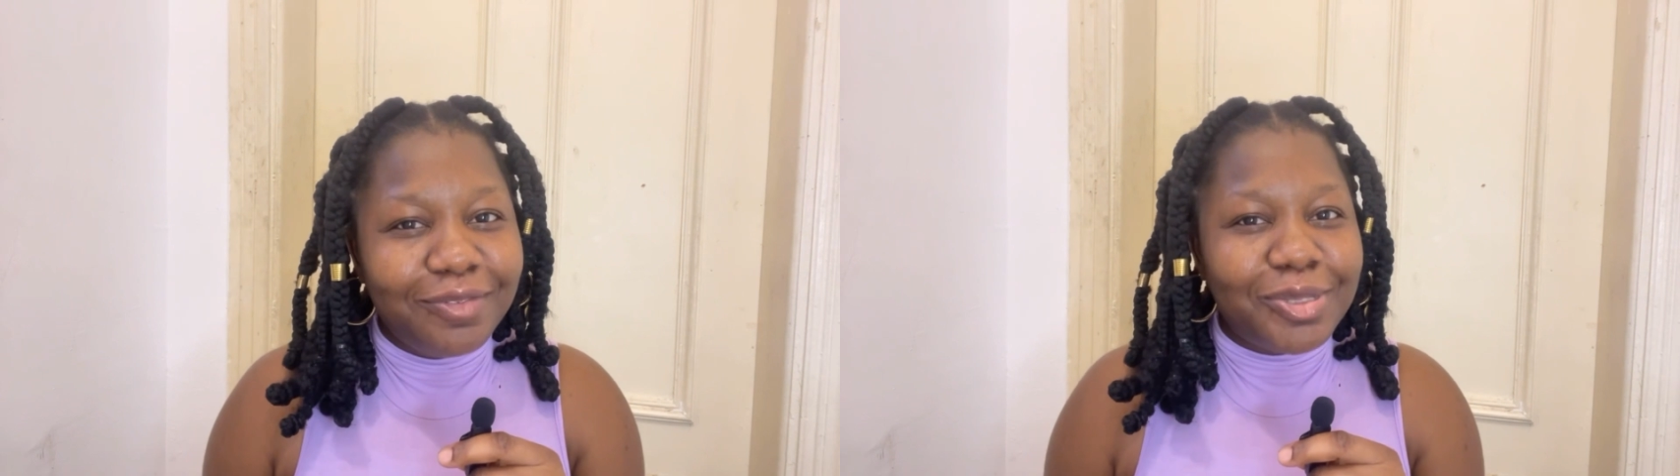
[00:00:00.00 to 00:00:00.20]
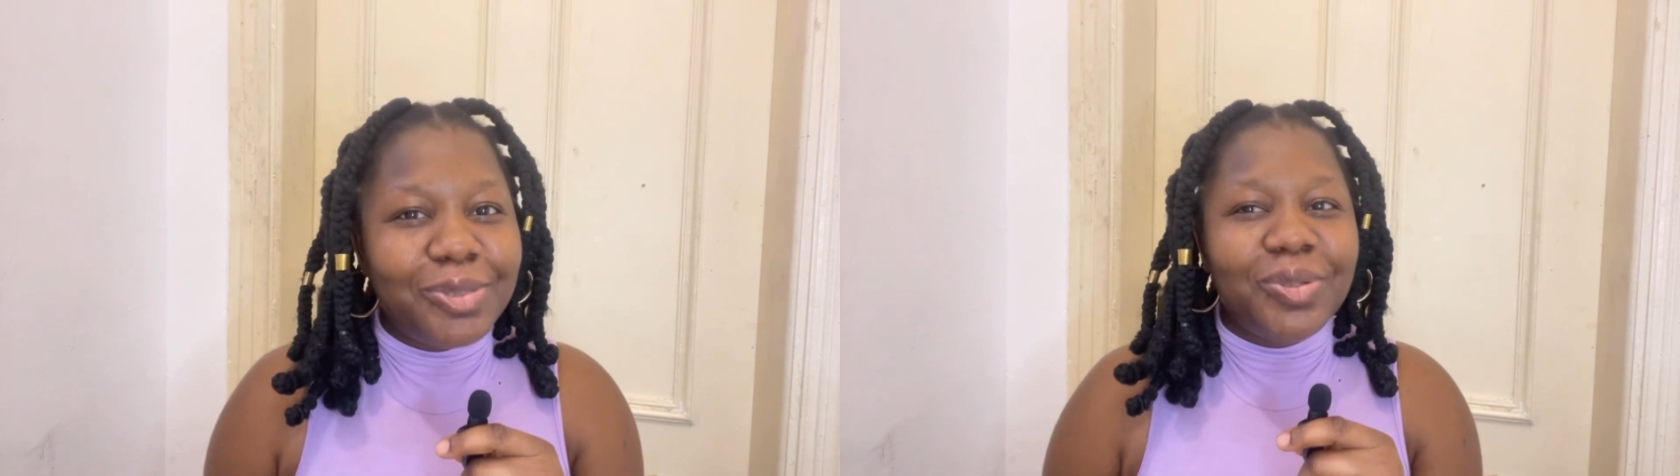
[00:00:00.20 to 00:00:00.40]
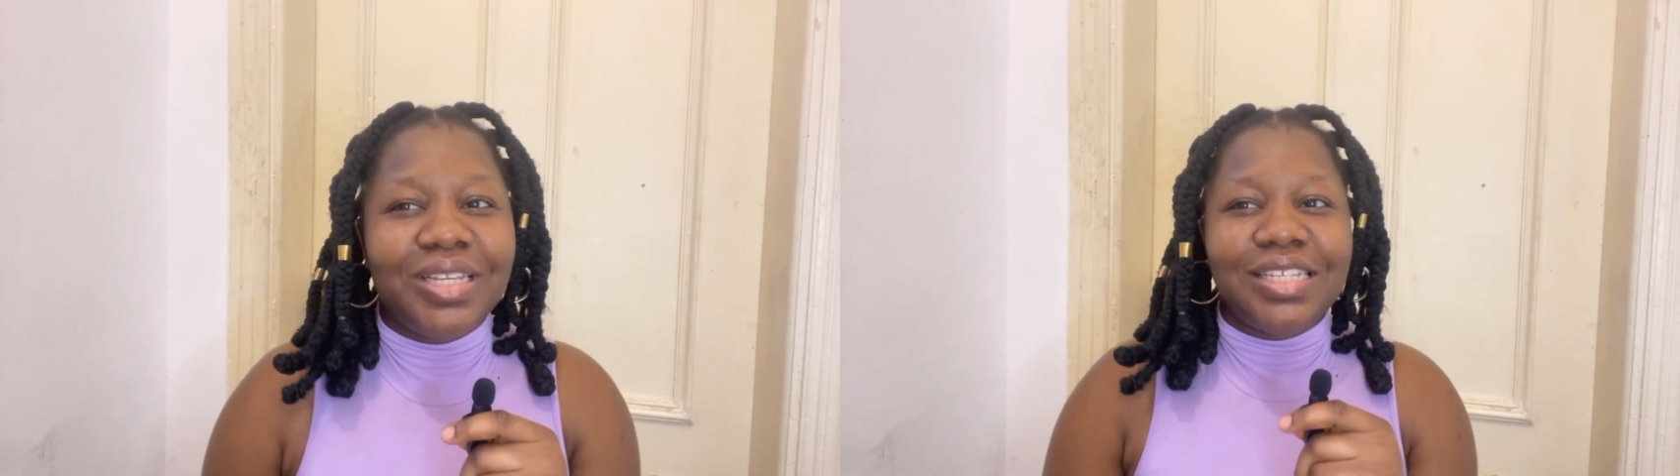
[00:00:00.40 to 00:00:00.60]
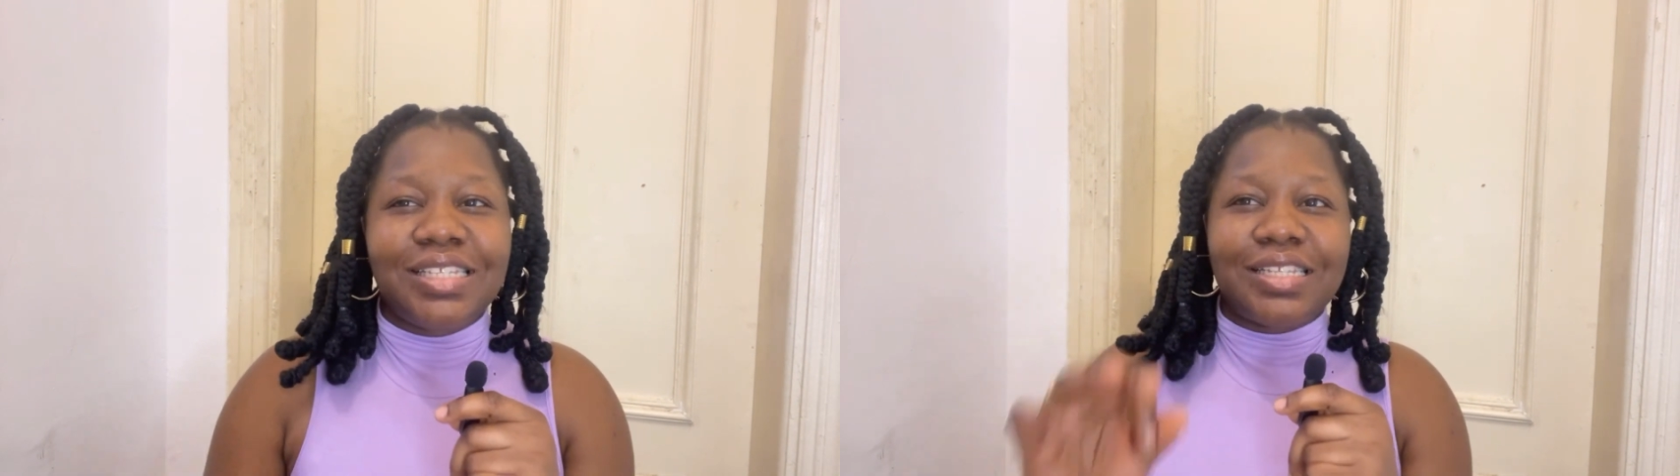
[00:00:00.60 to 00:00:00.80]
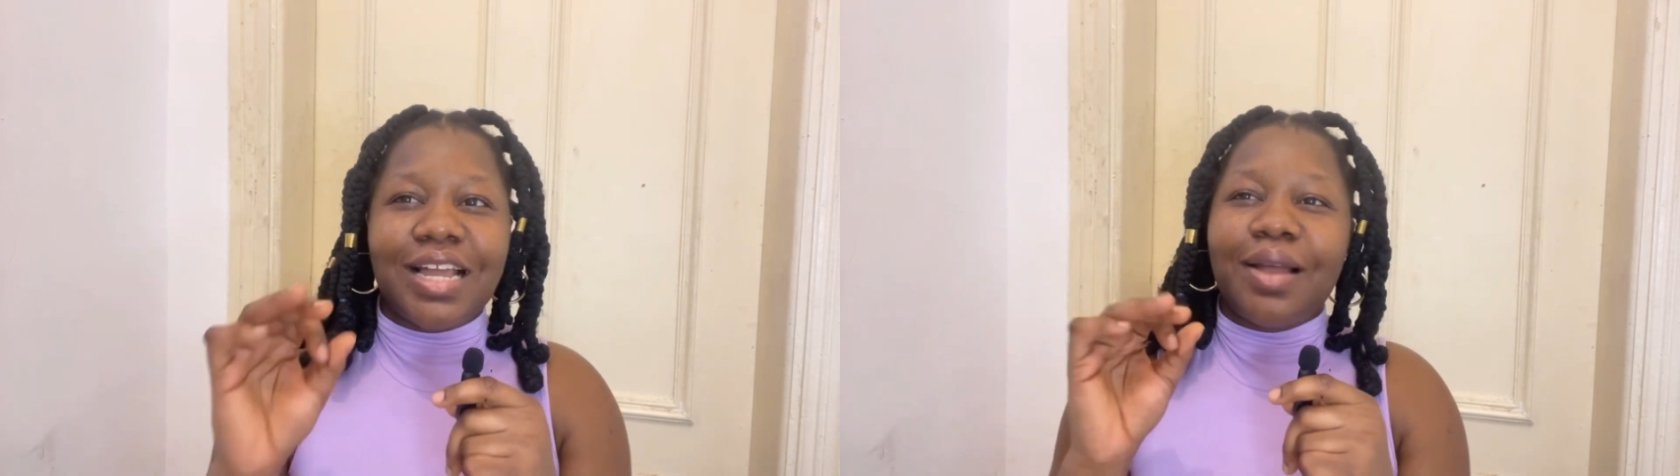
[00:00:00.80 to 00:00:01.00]
have to know
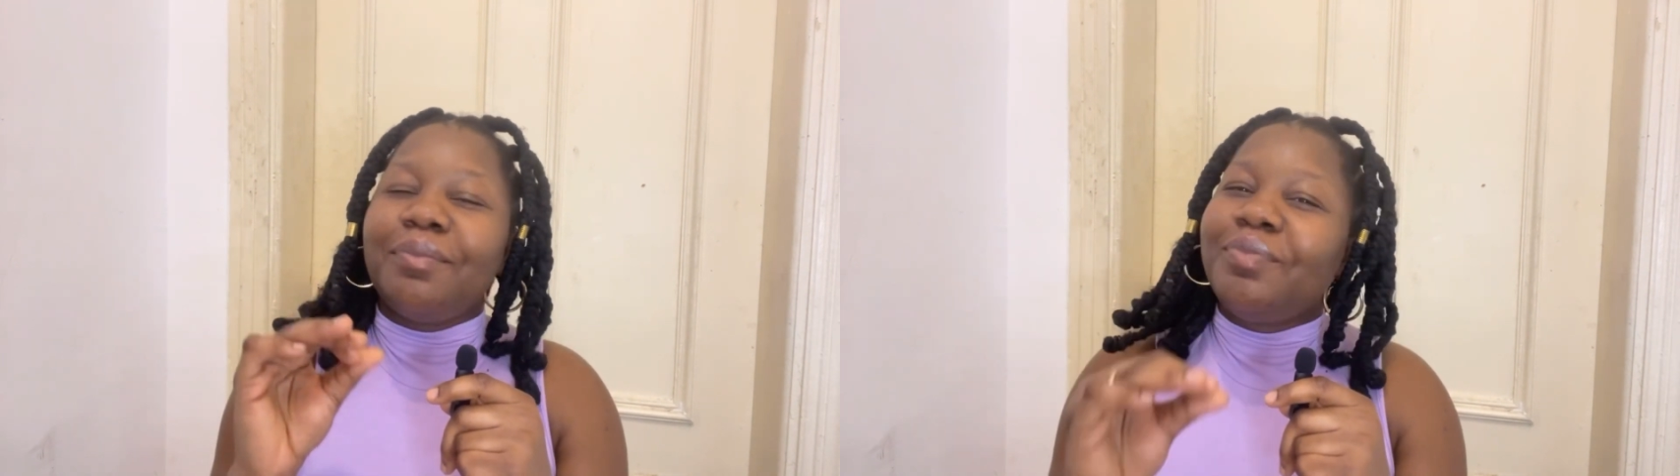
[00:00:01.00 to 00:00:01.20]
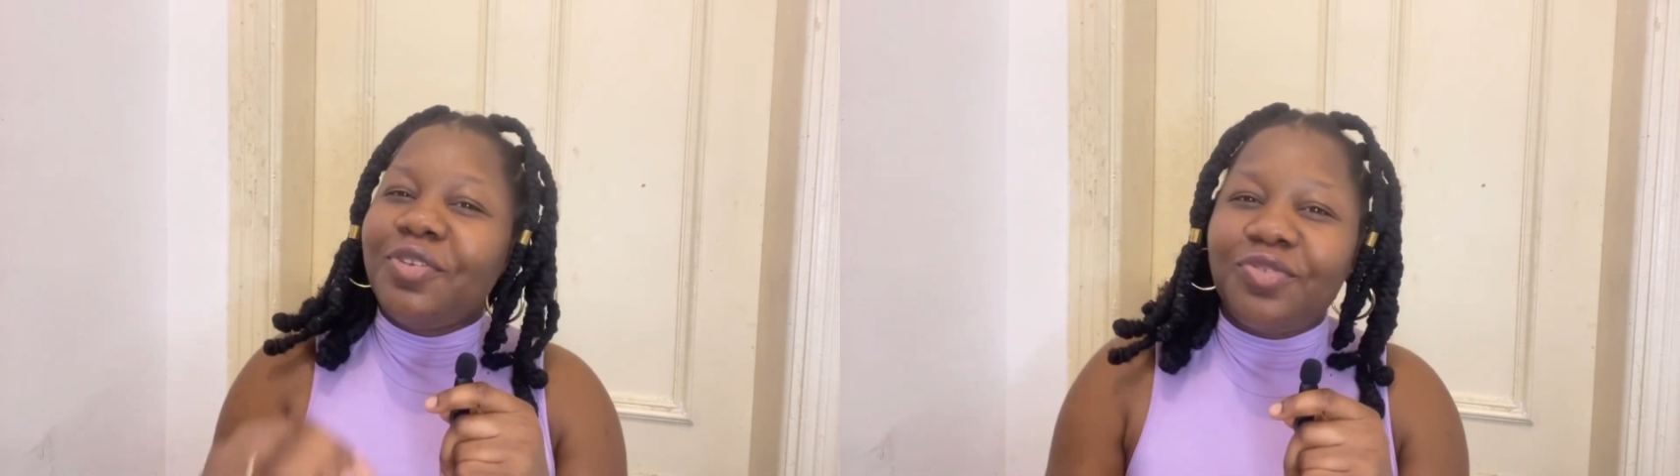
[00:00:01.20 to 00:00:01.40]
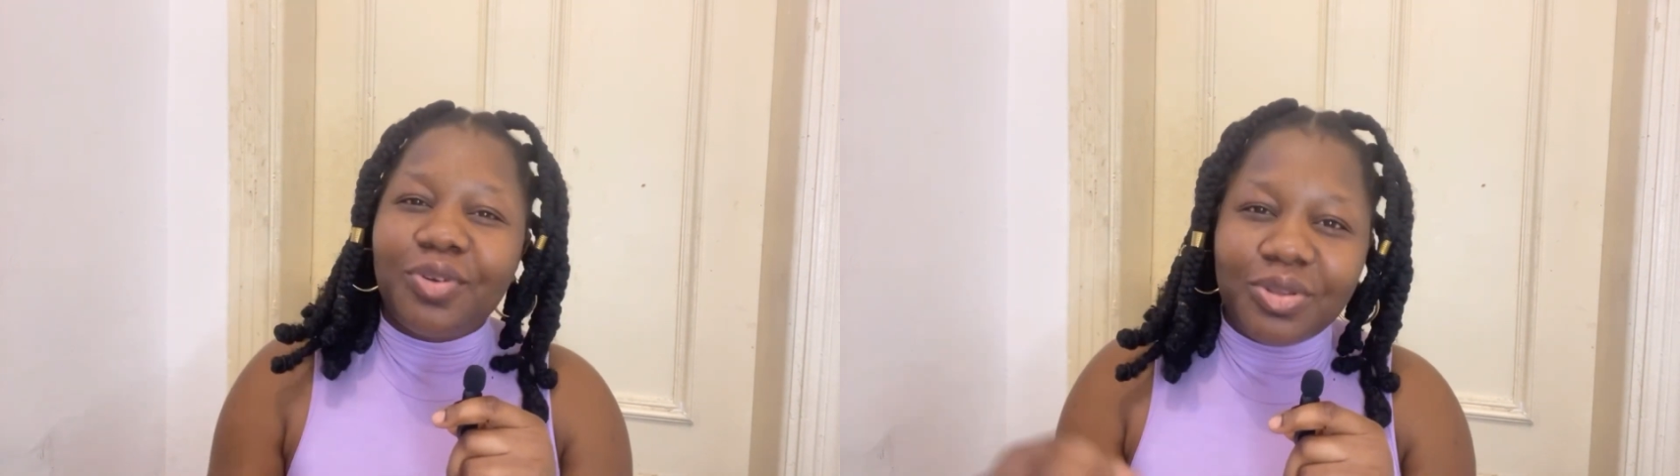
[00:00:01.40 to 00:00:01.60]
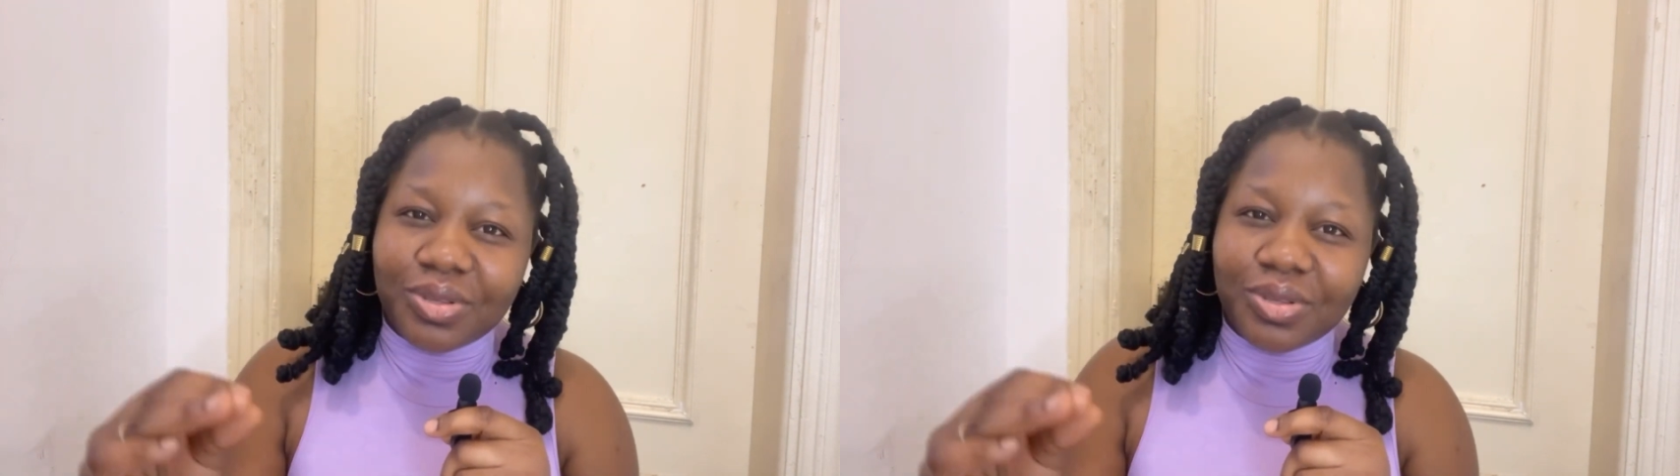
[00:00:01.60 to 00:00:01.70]
is before